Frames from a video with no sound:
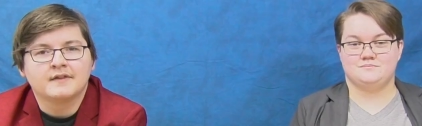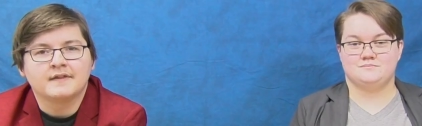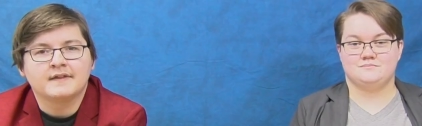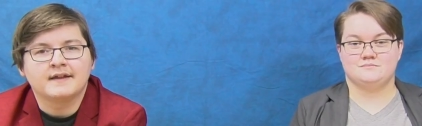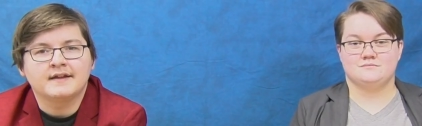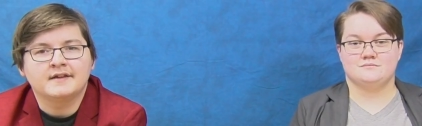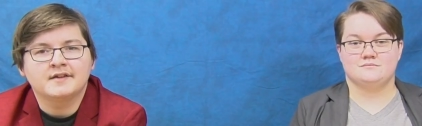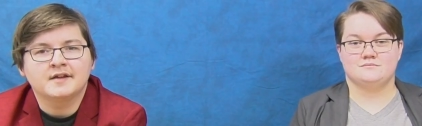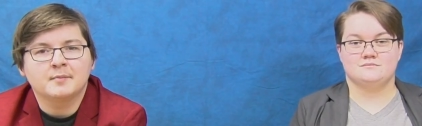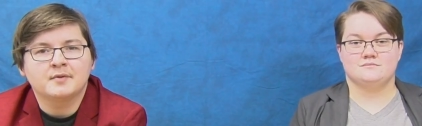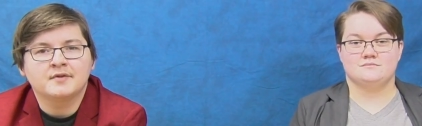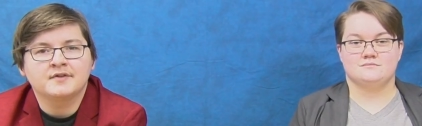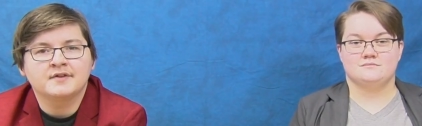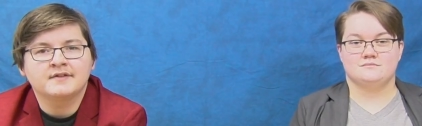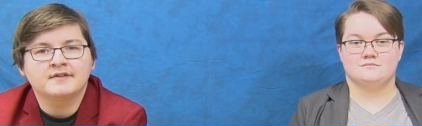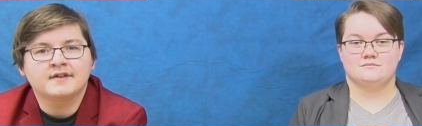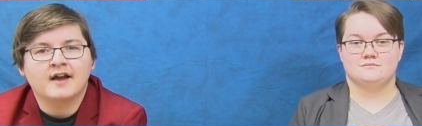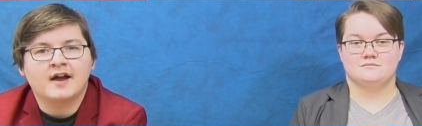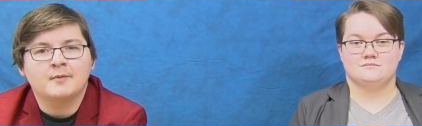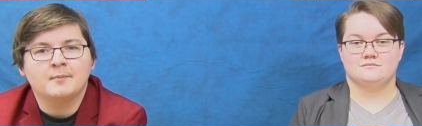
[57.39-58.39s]
Speaker 1: The
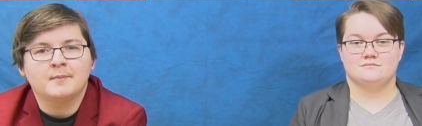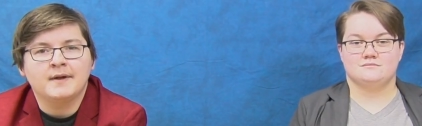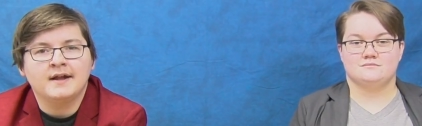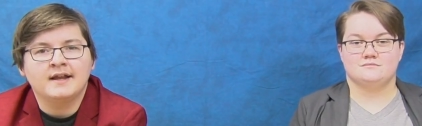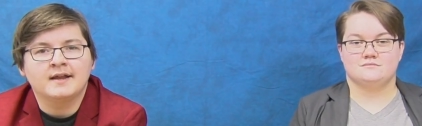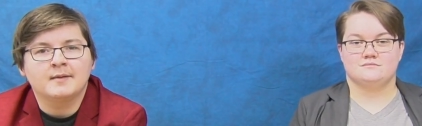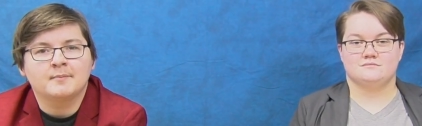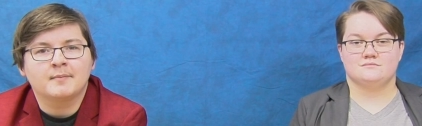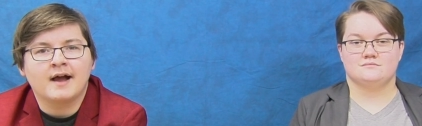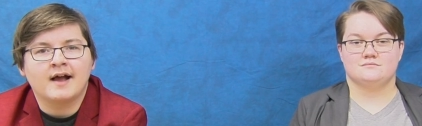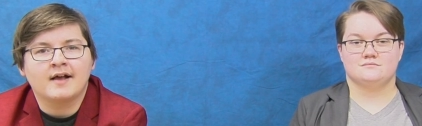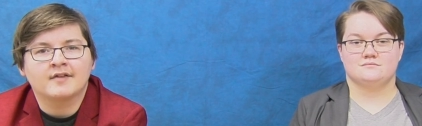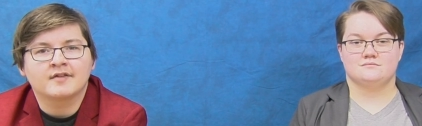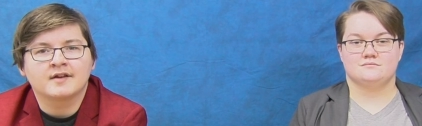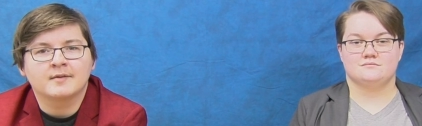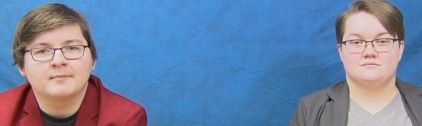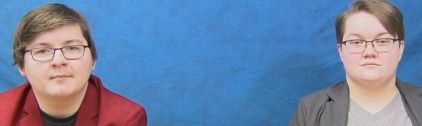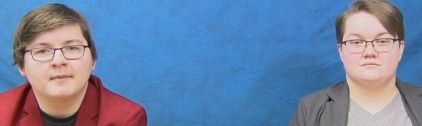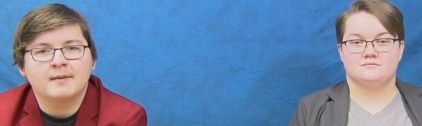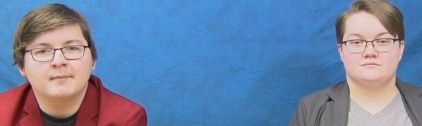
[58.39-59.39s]
Templeton Town Meeting passed
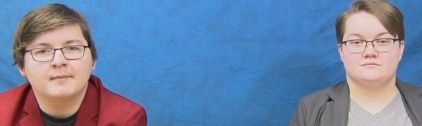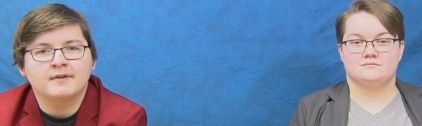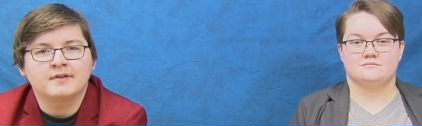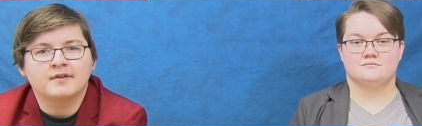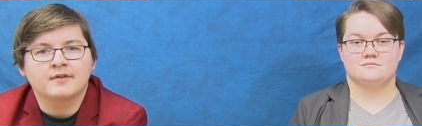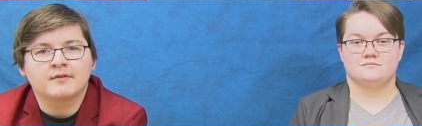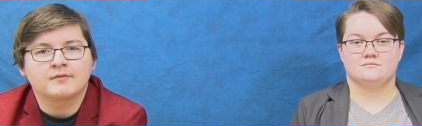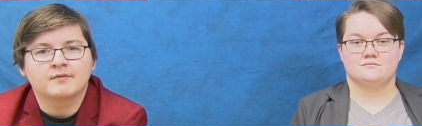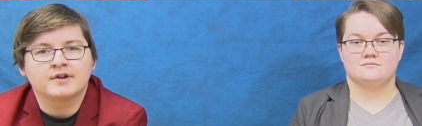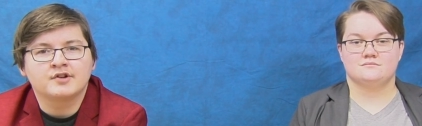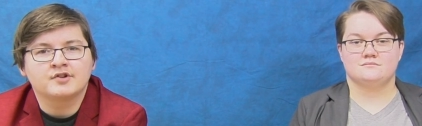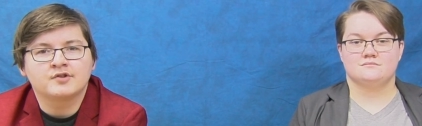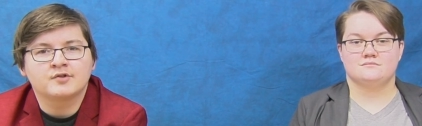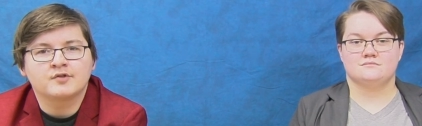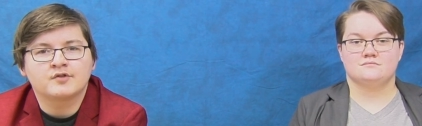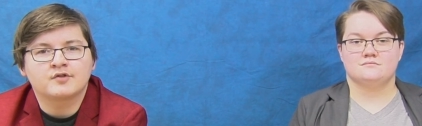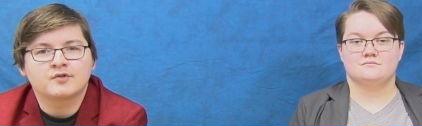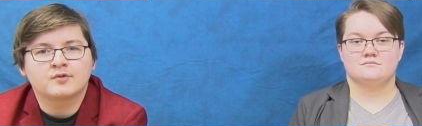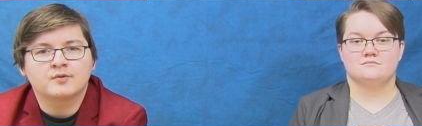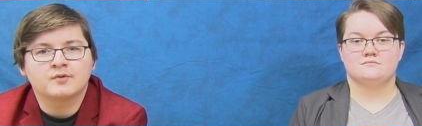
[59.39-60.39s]
an amendment to the
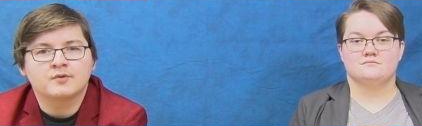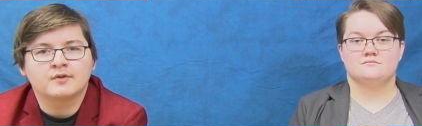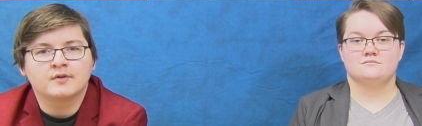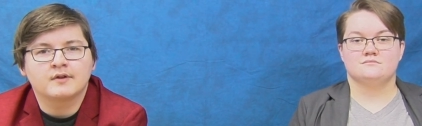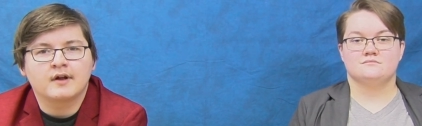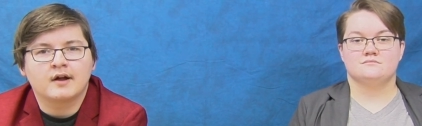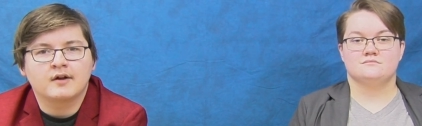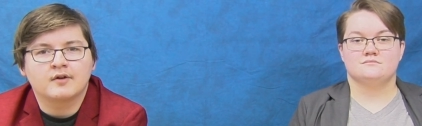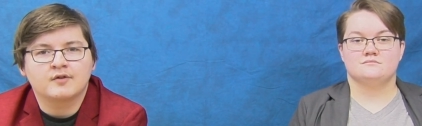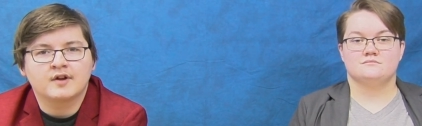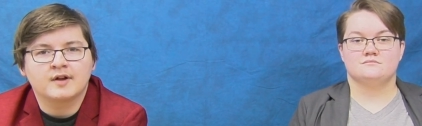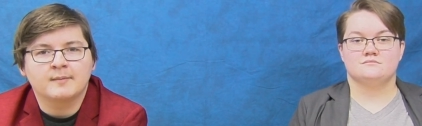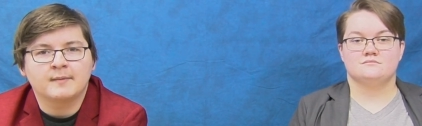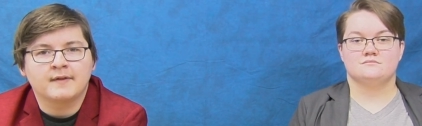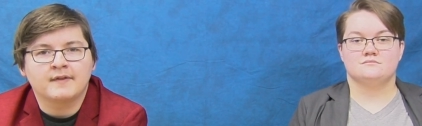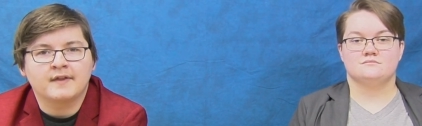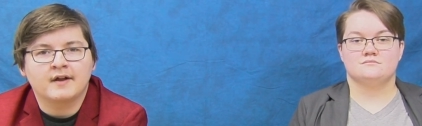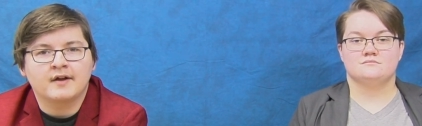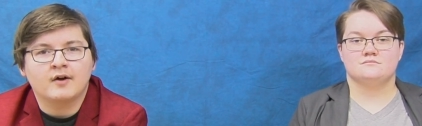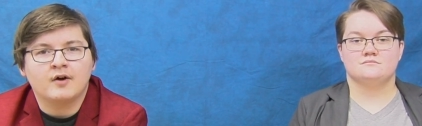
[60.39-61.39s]
Regional School
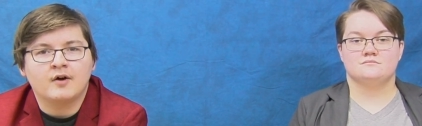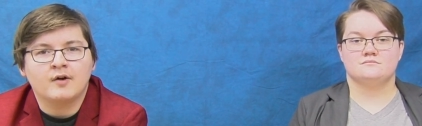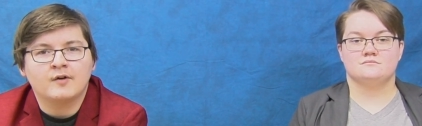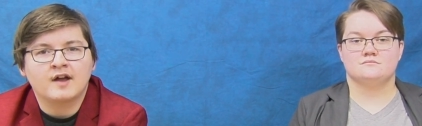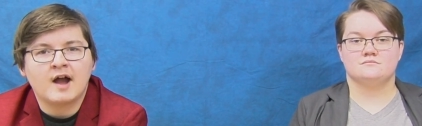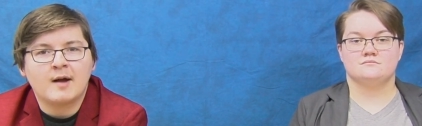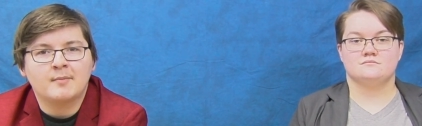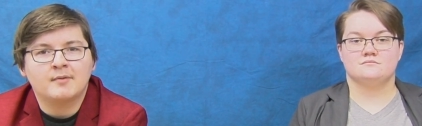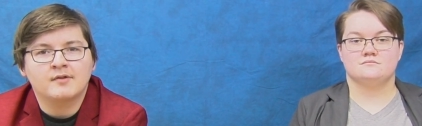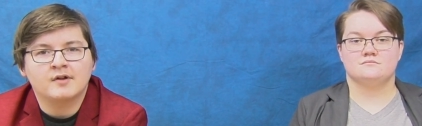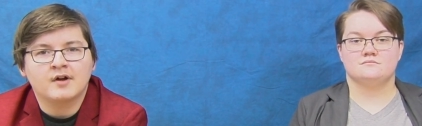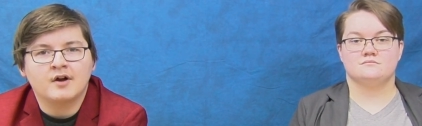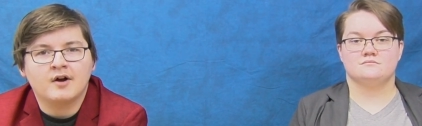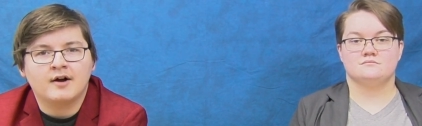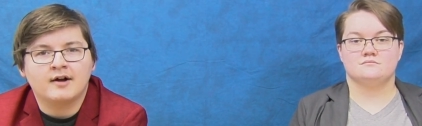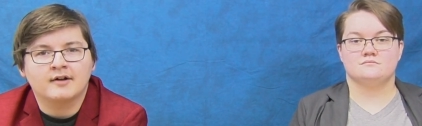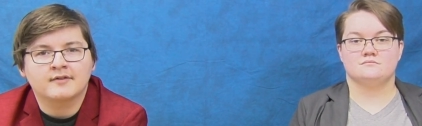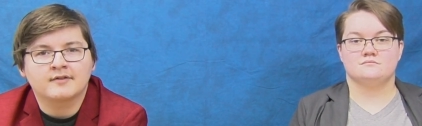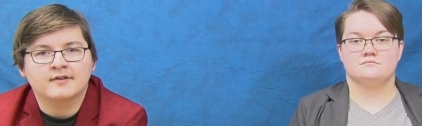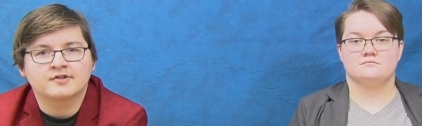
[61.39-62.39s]
Agreement that all capital
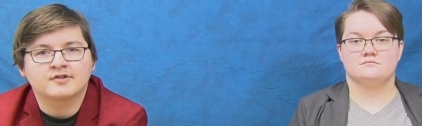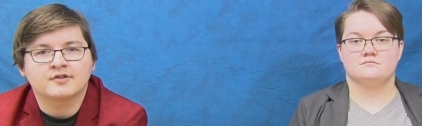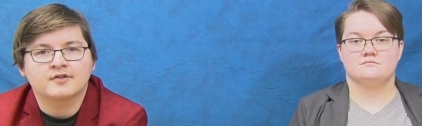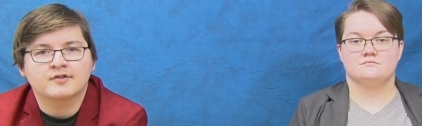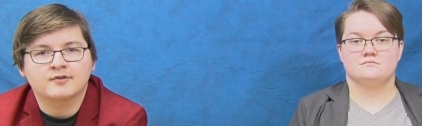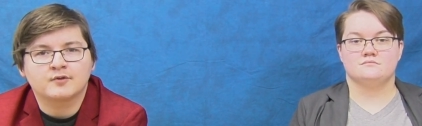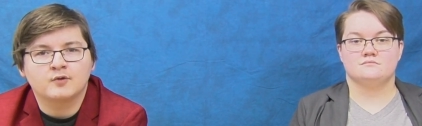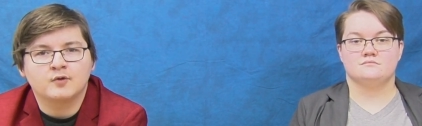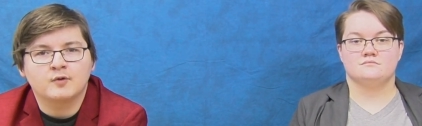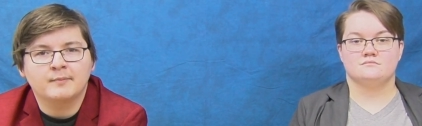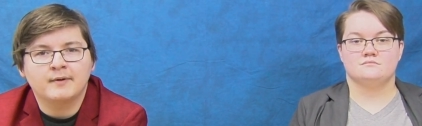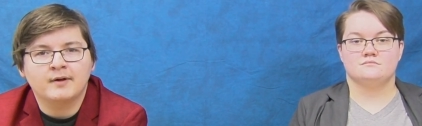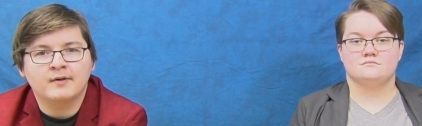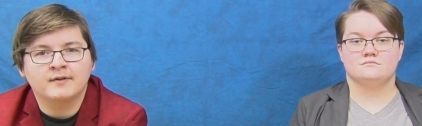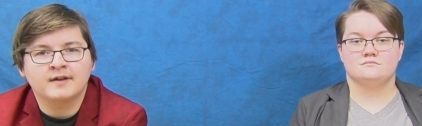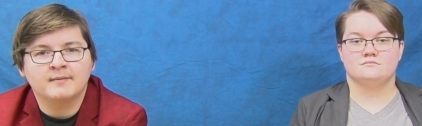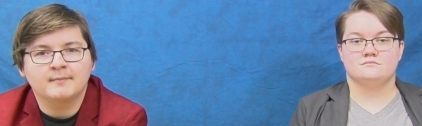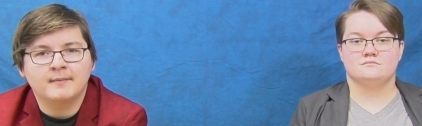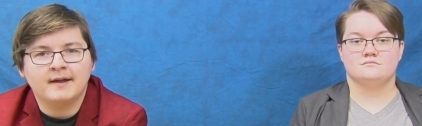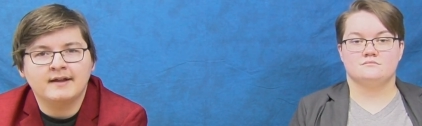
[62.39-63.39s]
costs, such as school
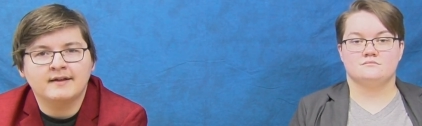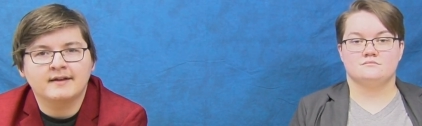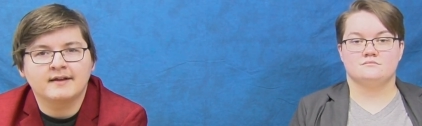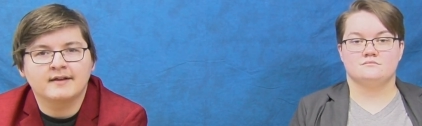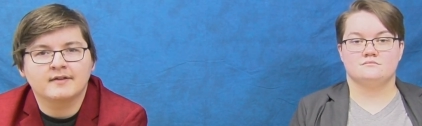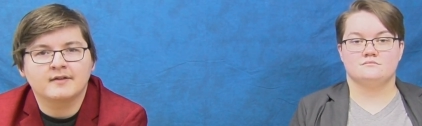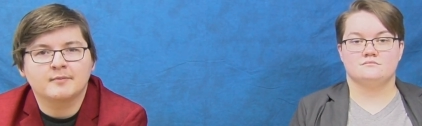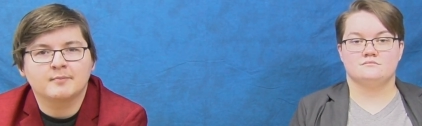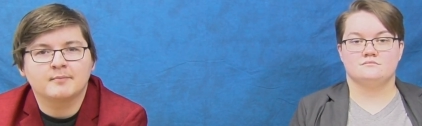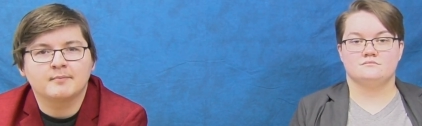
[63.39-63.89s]
building maintenance,